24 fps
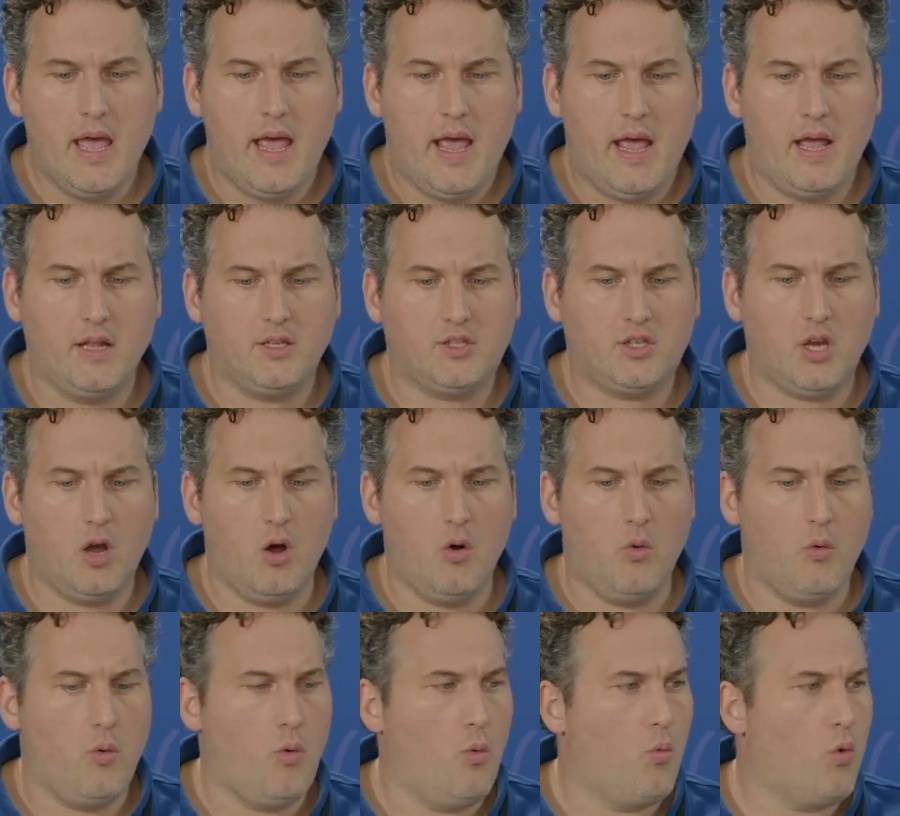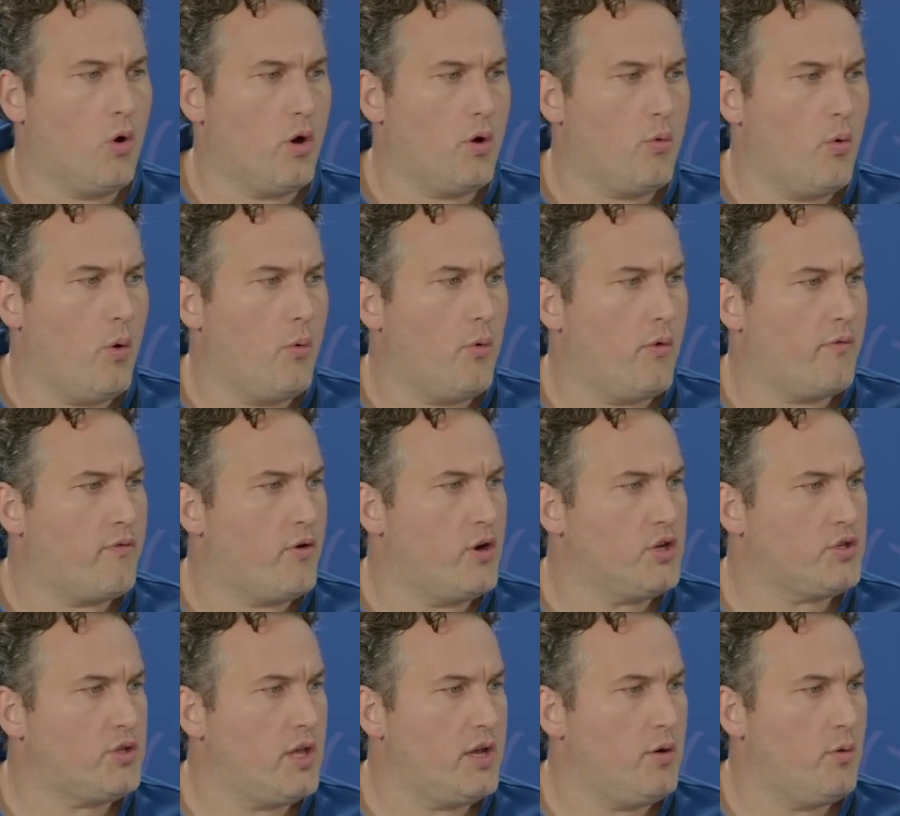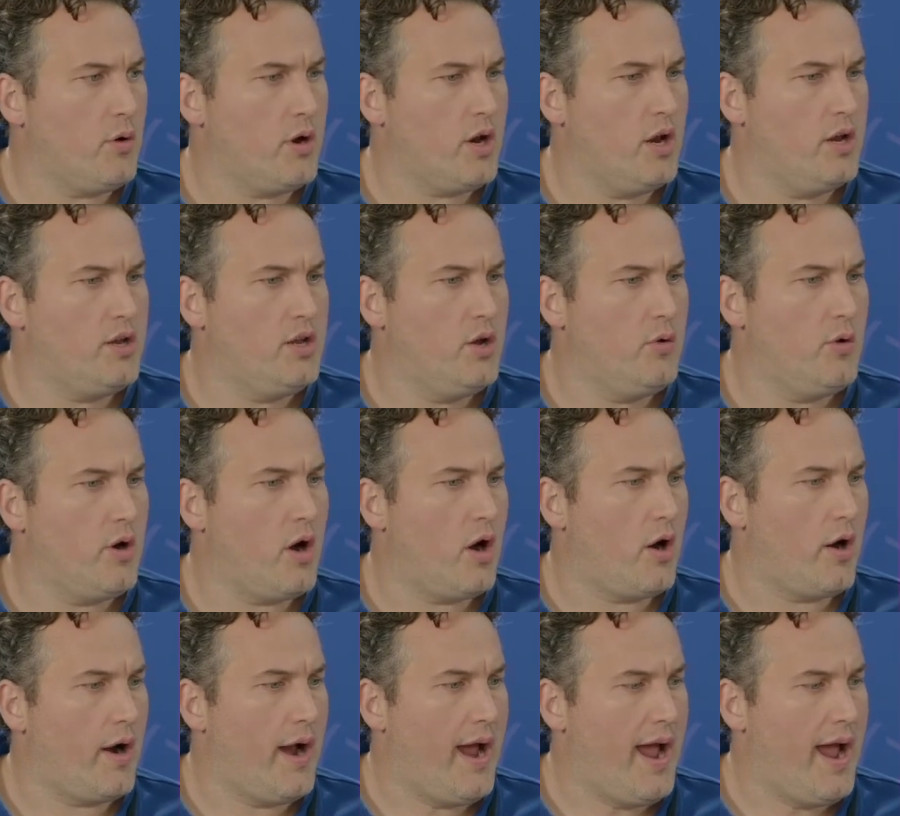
And so first thing we're going to do in our